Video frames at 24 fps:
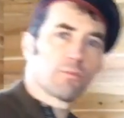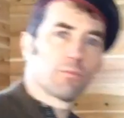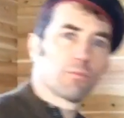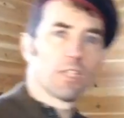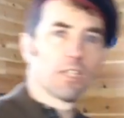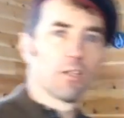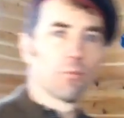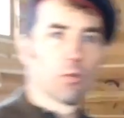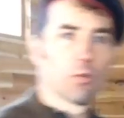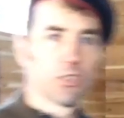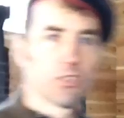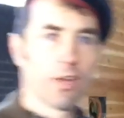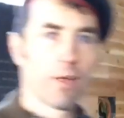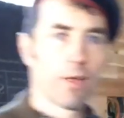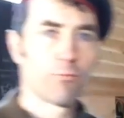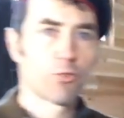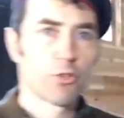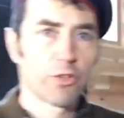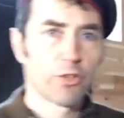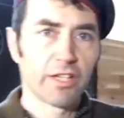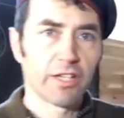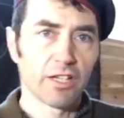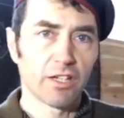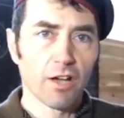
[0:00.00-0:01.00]
little more time
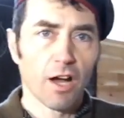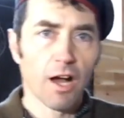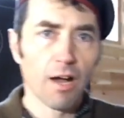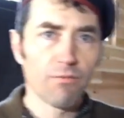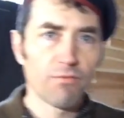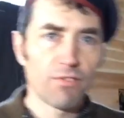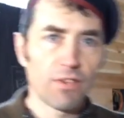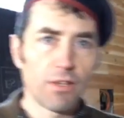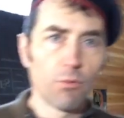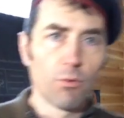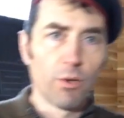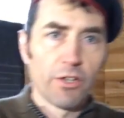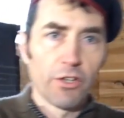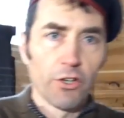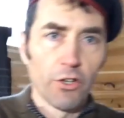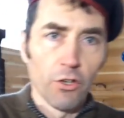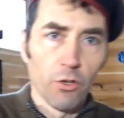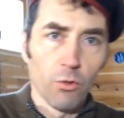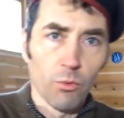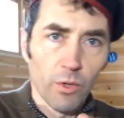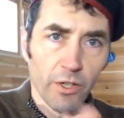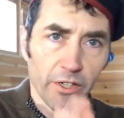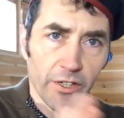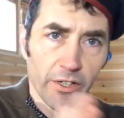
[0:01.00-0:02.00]
drinking coffee when
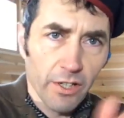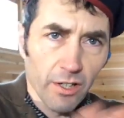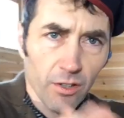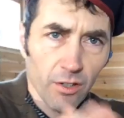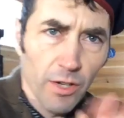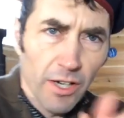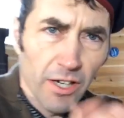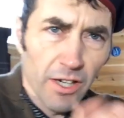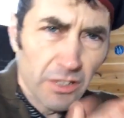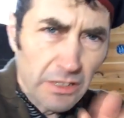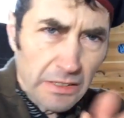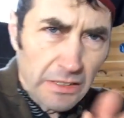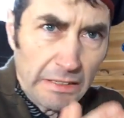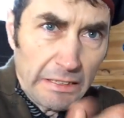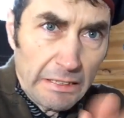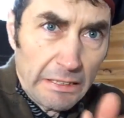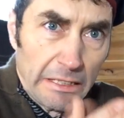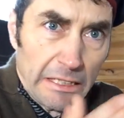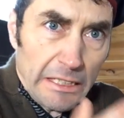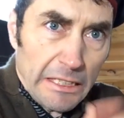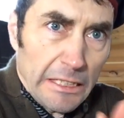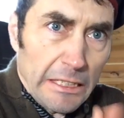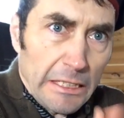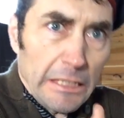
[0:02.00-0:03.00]
you're working around
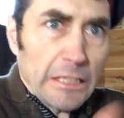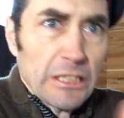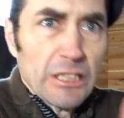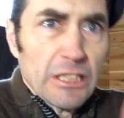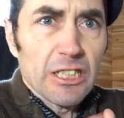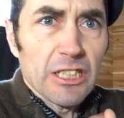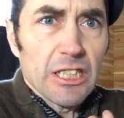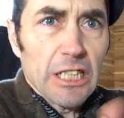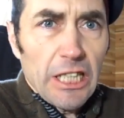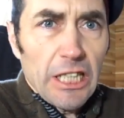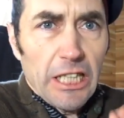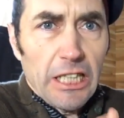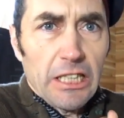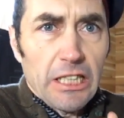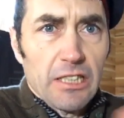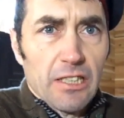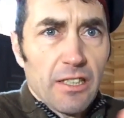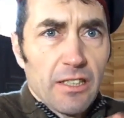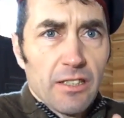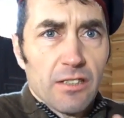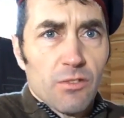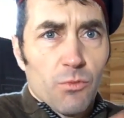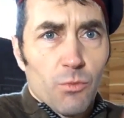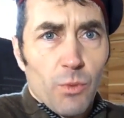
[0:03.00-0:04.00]
sleet
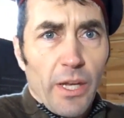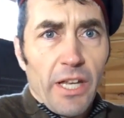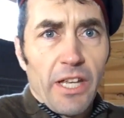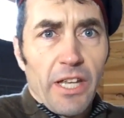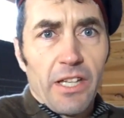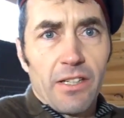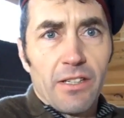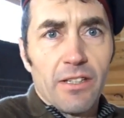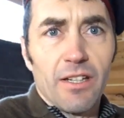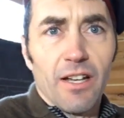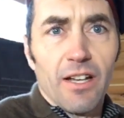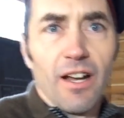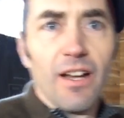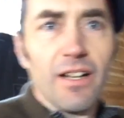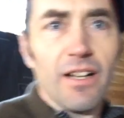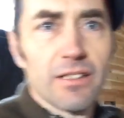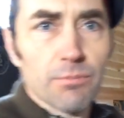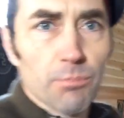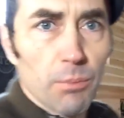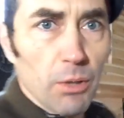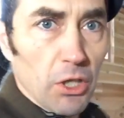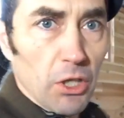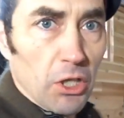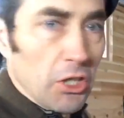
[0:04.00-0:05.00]
and wind.
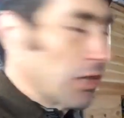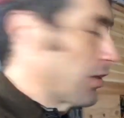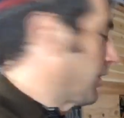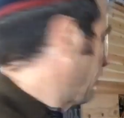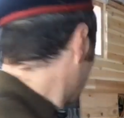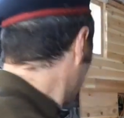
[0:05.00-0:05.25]
Brr.